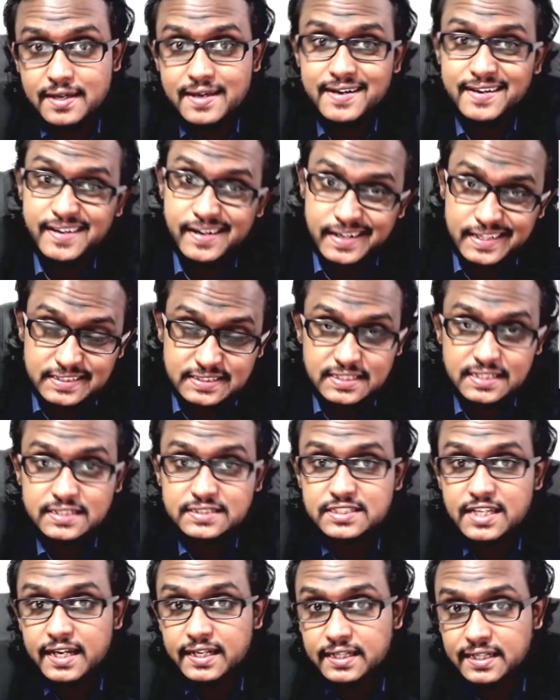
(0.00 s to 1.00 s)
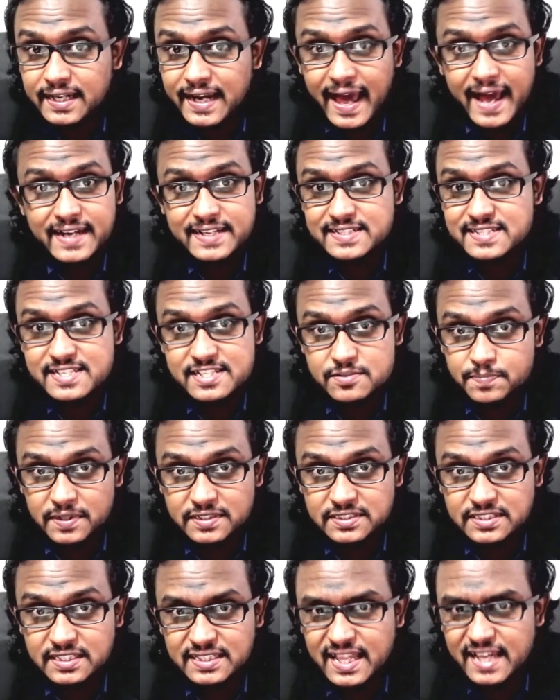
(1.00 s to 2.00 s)
Research and Analysis
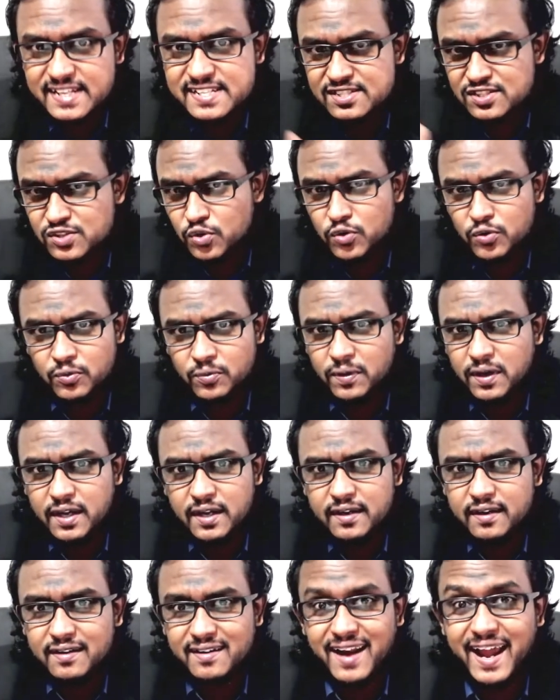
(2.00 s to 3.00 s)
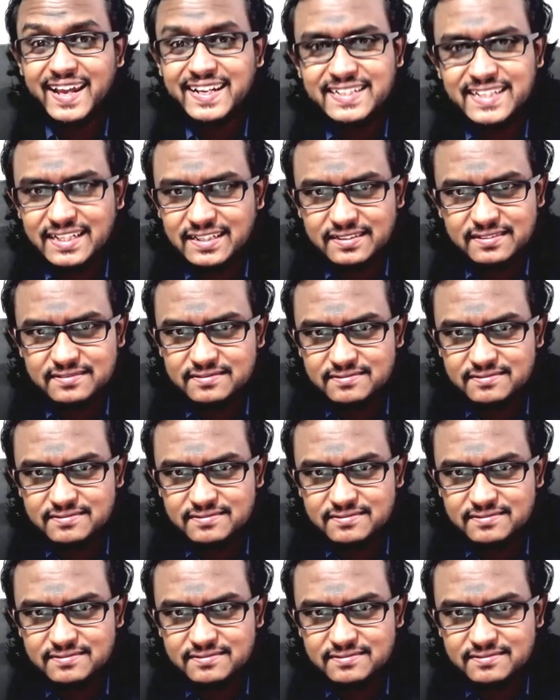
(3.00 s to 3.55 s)
Project. There is no writing.